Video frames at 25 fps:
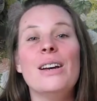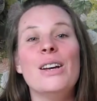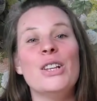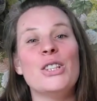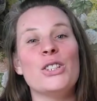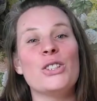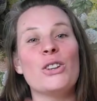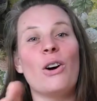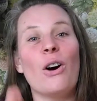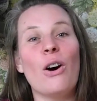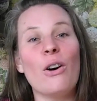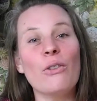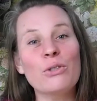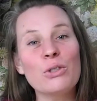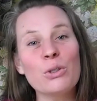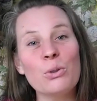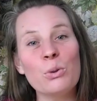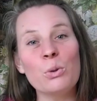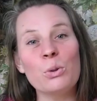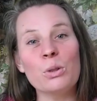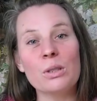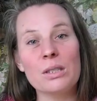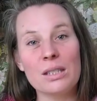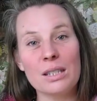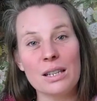So after
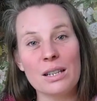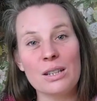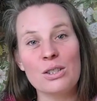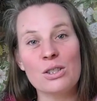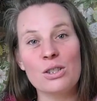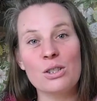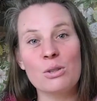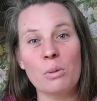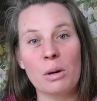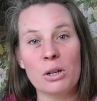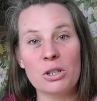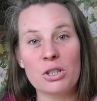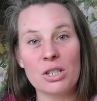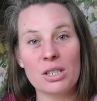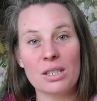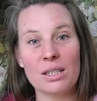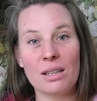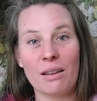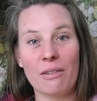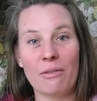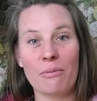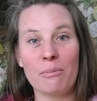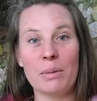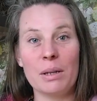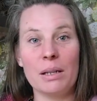all 6 swatches
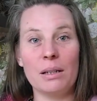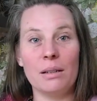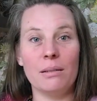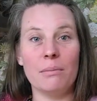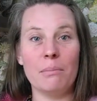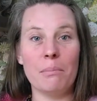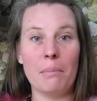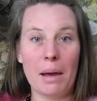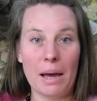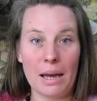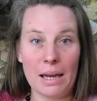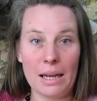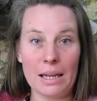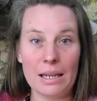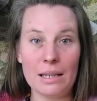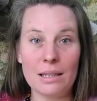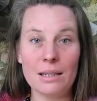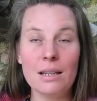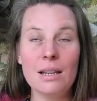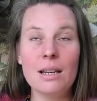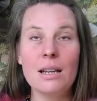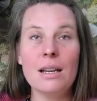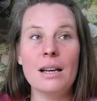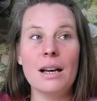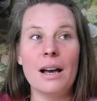have been made,
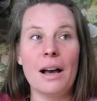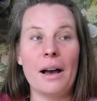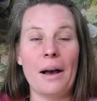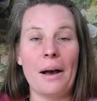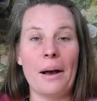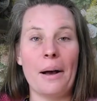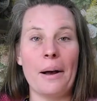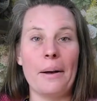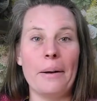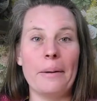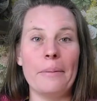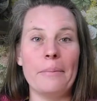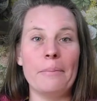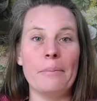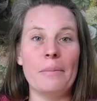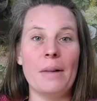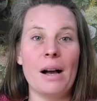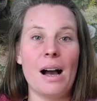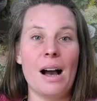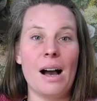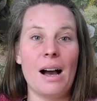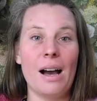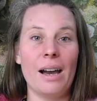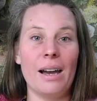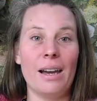
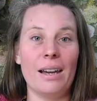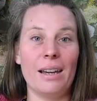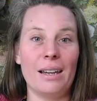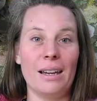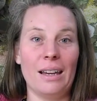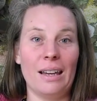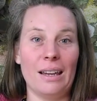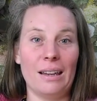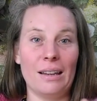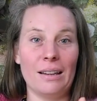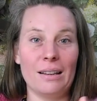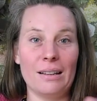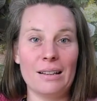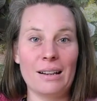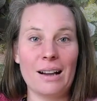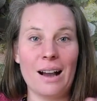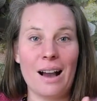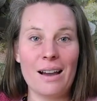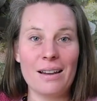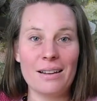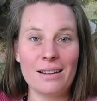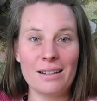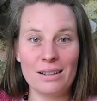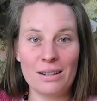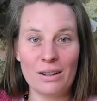I
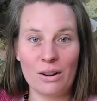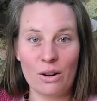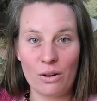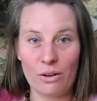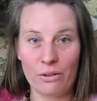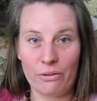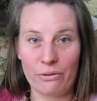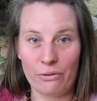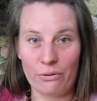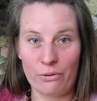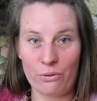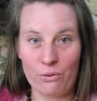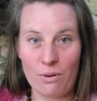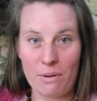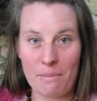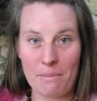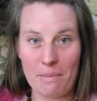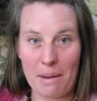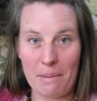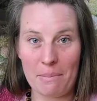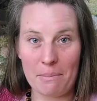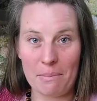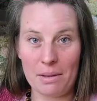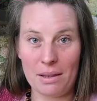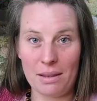kind of
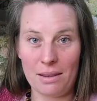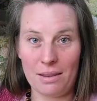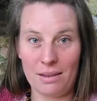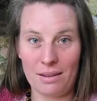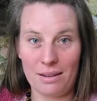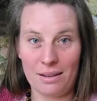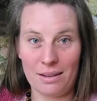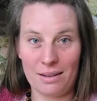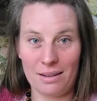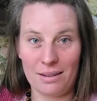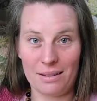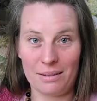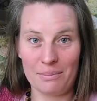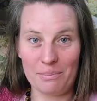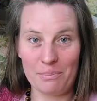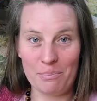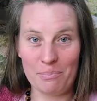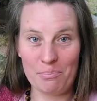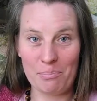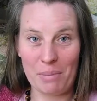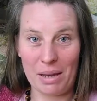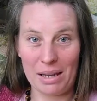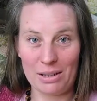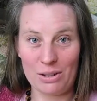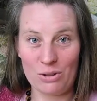remember the
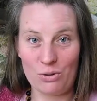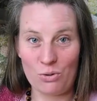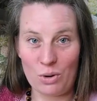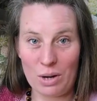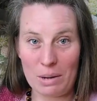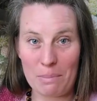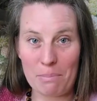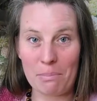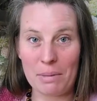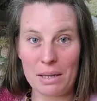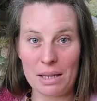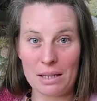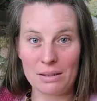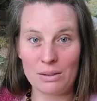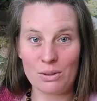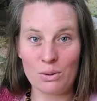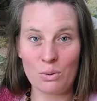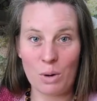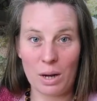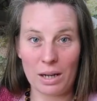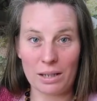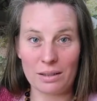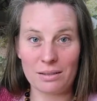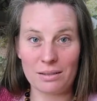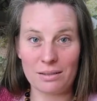pattern repeat
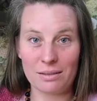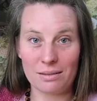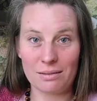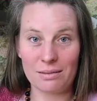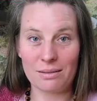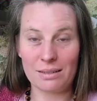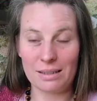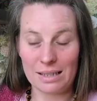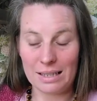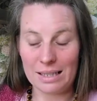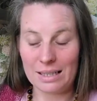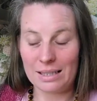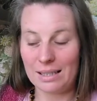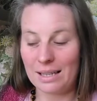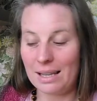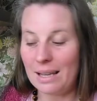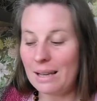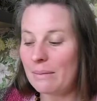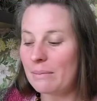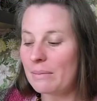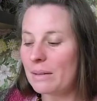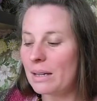quite nicely.